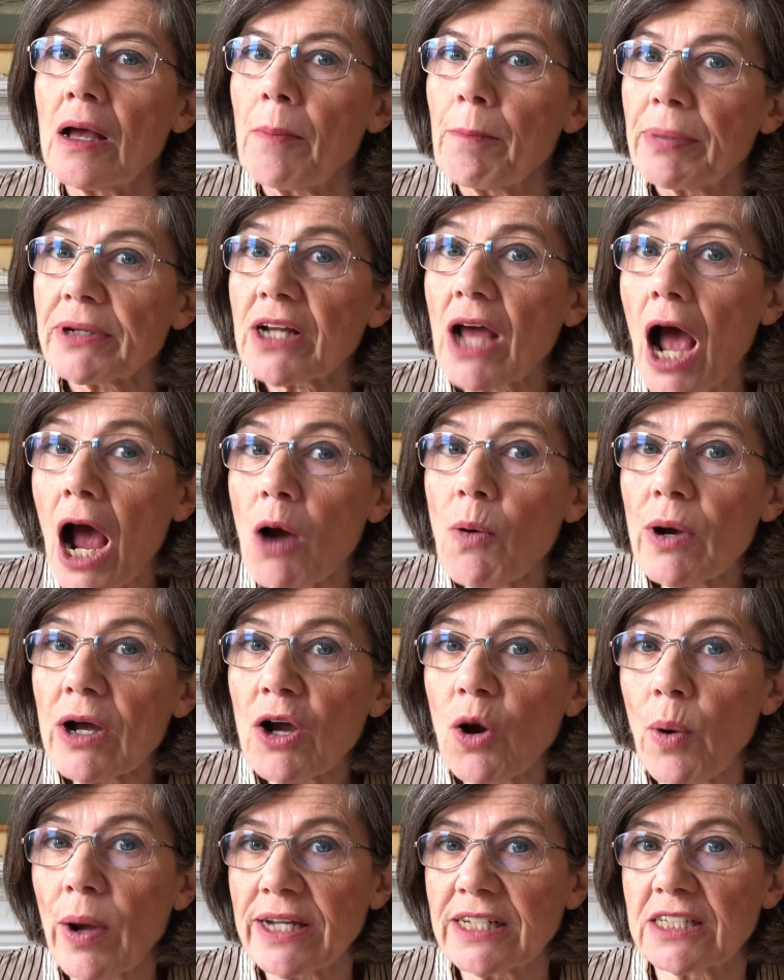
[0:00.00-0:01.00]
but our
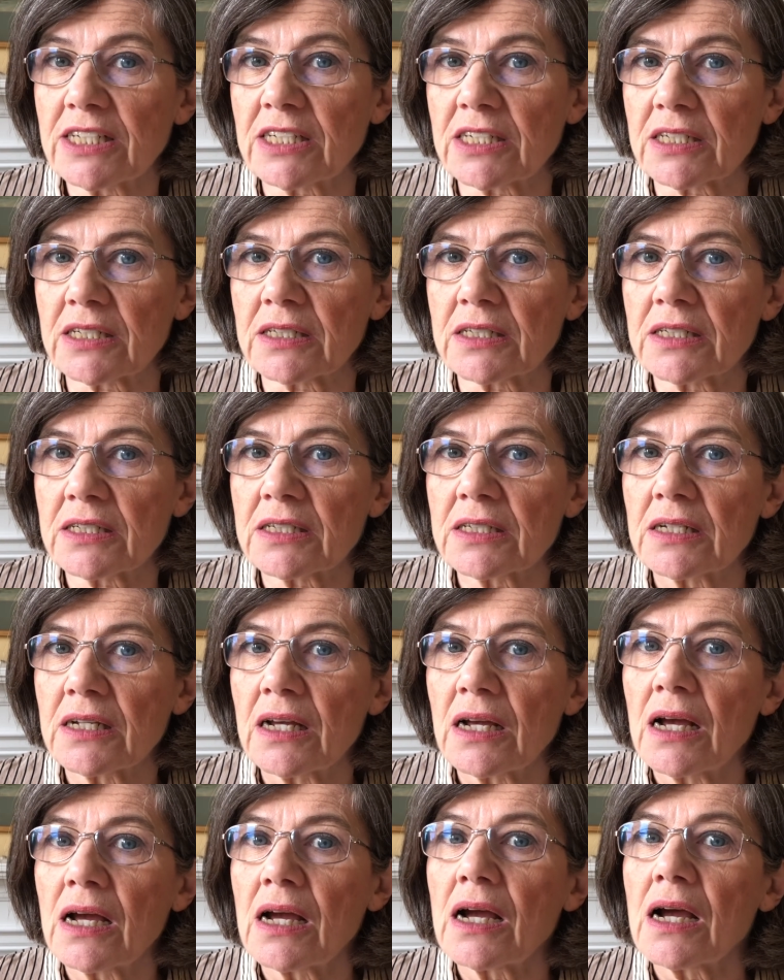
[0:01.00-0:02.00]
questions
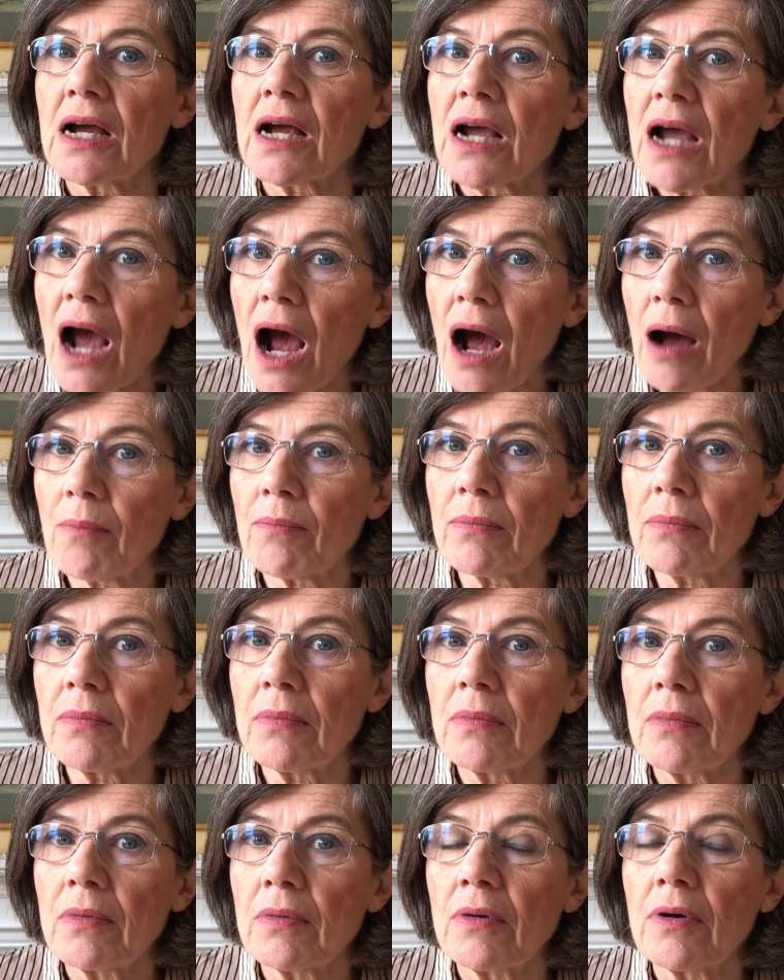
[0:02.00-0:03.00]
come
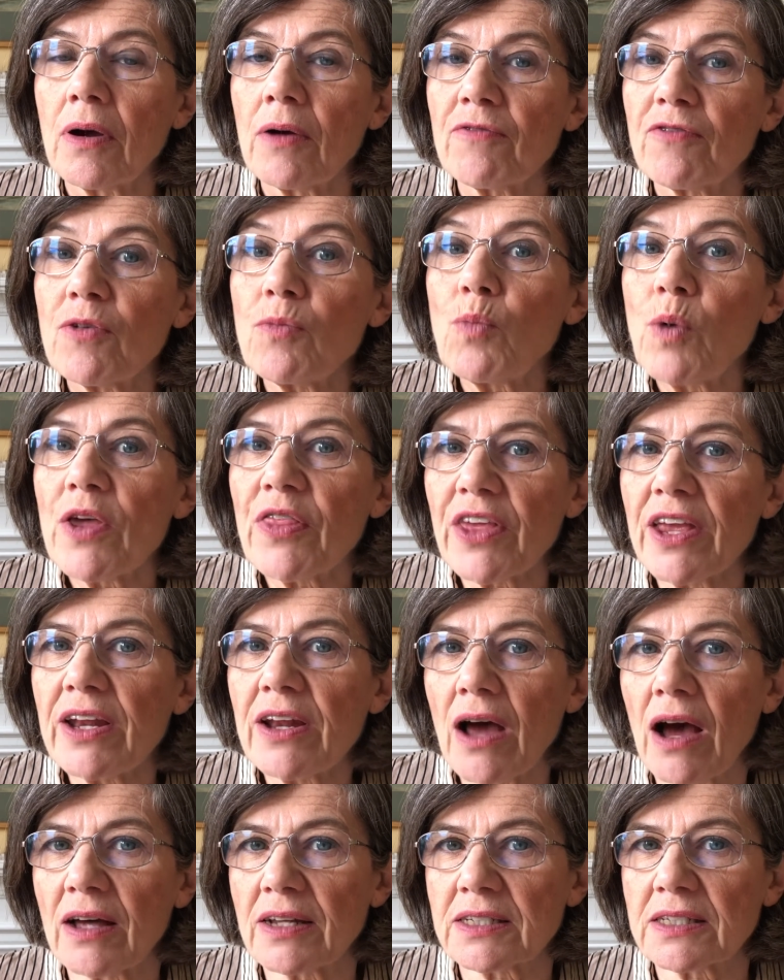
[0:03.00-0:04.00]
from within
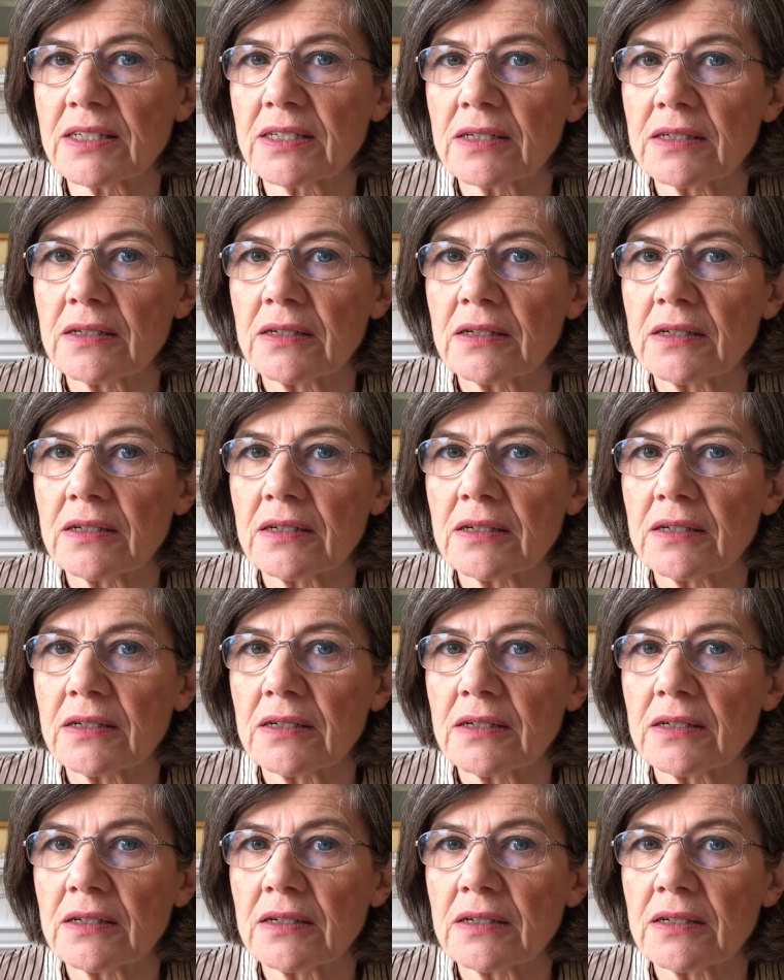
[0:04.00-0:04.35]
us.